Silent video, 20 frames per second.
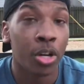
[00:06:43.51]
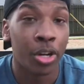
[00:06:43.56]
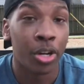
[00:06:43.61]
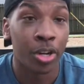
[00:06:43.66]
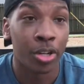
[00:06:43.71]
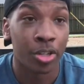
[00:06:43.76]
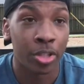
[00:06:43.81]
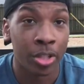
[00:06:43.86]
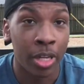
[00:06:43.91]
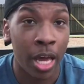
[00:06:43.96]

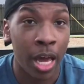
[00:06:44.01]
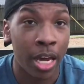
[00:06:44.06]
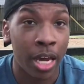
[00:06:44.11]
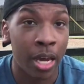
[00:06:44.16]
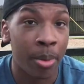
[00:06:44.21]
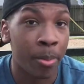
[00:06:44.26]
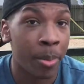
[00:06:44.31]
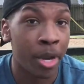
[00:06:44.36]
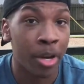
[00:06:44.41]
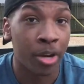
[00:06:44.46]
There's
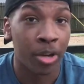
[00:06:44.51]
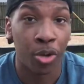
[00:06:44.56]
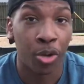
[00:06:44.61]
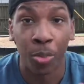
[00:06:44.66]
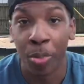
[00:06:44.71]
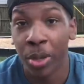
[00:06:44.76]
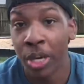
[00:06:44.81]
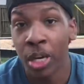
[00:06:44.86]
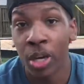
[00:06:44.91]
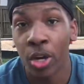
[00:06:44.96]
not a
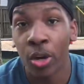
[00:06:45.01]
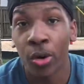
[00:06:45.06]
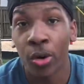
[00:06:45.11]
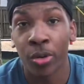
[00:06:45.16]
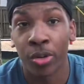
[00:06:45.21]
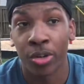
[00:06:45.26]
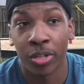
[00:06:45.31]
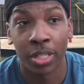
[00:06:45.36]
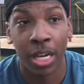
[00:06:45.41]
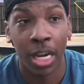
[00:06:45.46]
miracle
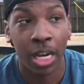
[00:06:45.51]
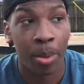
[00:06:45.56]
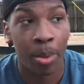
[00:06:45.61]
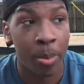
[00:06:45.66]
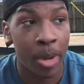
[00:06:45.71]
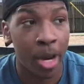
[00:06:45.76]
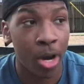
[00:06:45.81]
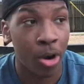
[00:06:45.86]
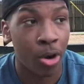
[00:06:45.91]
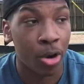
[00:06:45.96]
pill, there's not a
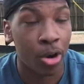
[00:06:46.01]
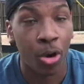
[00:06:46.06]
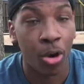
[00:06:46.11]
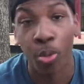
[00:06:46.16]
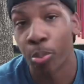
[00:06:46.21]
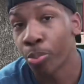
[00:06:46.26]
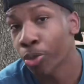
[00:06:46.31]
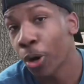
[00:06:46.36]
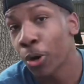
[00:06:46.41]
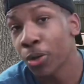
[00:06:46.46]

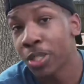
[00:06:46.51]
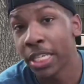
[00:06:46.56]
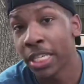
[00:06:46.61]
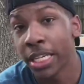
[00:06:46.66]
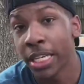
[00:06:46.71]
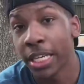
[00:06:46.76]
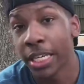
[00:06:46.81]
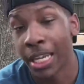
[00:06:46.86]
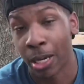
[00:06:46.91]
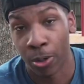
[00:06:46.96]
miracle
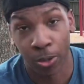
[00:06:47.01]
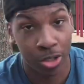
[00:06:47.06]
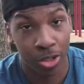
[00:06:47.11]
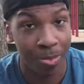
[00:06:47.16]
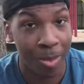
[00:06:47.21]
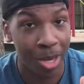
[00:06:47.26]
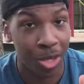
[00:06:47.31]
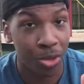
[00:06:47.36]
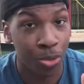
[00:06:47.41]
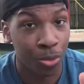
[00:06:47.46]
protein that will
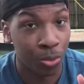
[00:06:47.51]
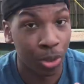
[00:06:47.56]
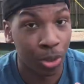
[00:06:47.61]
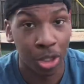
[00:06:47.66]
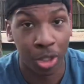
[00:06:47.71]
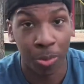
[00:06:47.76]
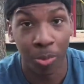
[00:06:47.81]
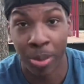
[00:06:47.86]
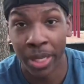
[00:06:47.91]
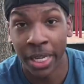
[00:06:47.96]
just make you
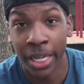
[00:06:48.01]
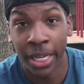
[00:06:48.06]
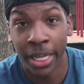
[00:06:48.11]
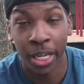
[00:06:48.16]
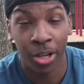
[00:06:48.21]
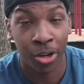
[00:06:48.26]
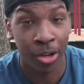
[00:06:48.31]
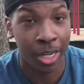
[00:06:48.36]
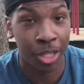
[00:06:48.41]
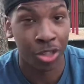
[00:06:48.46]
look
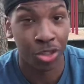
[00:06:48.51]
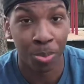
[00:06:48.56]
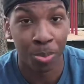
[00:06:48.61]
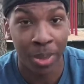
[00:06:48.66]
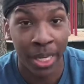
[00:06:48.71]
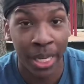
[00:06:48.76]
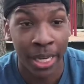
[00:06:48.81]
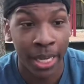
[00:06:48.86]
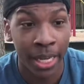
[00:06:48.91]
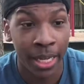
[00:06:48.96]
big or get you
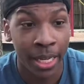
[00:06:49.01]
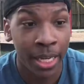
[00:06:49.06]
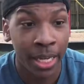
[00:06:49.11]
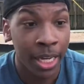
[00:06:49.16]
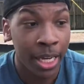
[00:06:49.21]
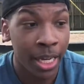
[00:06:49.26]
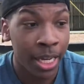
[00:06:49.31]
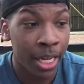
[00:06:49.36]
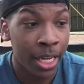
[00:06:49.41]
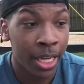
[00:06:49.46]
big.
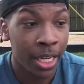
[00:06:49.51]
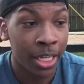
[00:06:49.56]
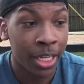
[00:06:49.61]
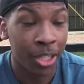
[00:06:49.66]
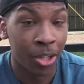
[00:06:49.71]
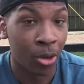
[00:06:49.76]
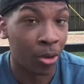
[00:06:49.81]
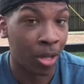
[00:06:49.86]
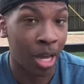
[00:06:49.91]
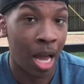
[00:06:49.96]

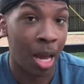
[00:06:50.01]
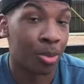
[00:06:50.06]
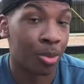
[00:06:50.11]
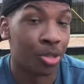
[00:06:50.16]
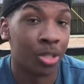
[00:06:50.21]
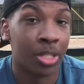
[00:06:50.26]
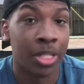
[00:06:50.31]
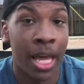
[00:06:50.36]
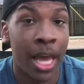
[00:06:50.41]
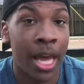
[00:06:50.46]
The only
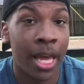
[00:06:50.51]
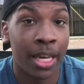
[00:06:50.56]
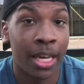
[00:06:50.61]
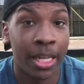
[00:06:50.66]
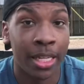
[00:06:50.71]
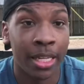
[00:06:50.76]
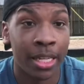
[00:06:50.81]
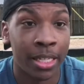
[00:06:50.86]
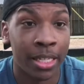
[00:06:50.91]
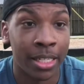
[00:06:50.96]
option to that
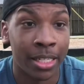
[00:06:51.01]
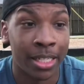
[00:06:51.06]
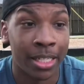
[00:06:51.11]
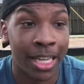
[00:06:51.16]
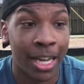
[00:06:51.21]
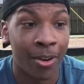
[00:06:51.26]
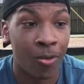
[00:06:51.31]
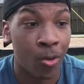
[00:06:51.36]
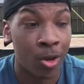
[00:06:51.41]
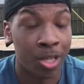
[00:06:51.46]
is
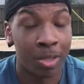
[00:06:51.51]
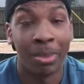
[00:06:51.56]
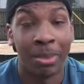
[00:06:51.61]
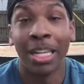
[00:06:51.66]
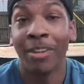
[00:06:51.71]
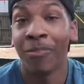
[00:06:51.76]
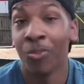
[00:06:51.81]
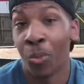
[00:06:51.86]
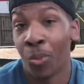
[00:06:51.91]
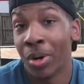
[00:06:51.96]
steroids. But
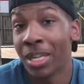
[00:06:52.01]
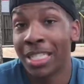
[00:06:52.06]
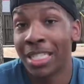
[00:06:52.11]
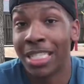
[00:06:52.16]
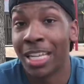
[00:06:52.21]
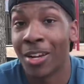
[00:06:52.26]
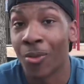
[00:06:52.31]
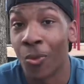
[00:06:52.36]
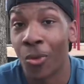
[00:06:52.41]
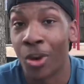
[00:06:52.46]
even with
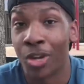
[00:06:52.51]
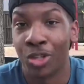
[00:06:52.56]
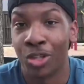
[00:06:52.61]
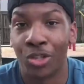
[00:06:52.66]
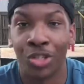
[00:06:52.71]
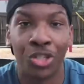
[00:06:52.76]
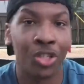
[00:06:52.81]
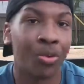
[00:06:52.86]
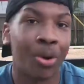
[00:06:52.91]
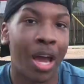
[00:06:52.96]
steroids,
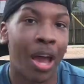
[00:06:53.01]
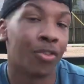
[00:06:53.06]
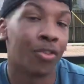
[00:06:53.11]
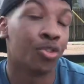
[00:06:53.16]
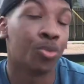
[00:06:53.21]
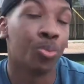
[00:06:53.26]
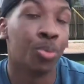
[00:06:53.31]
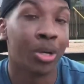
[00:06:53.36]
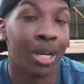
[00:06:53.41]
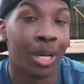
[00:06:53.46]
you still have
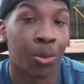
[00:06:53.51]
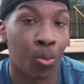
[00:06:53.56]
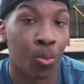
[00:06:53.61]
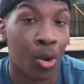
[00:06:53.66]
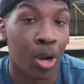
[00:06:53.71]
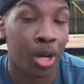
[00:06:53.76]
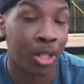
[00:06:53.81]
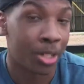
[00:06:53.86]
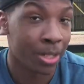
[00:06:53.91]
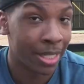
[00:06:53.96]
to put in
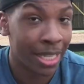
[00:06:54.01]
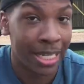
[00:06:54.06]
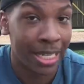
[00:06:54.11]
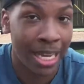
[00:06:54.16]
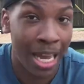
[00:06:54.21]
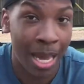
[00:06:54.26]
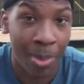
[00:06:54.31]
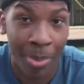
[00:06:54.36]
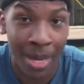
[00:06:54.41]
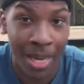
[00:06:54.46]
work to get
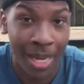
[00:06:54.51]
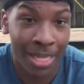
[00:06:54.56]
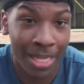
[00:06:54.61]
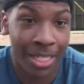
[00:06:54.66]
that big.